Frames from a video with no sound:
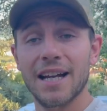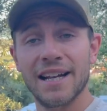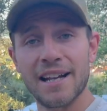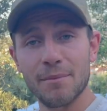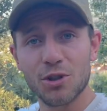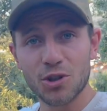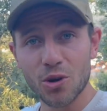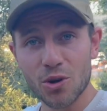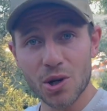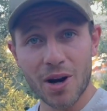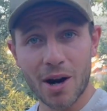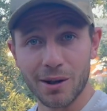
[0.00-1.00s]
Let me show
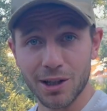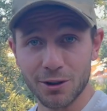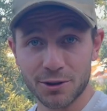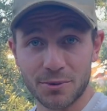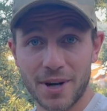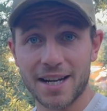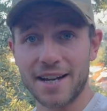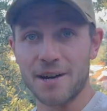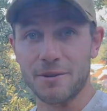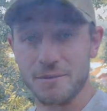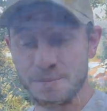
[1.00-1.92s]
you how it looks right now.